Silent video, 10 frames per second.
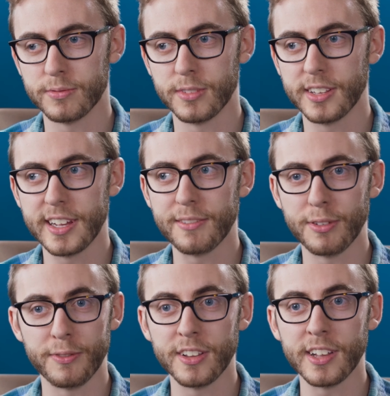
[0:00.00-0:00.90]
really
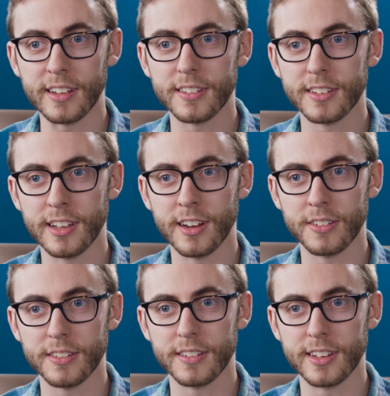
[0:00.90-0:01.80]
fulfilling, you
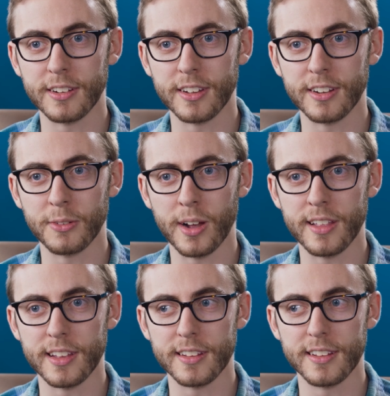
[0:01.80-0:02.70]
know, in a way
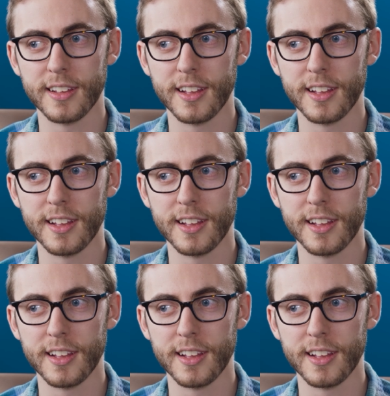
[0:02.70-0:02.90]
that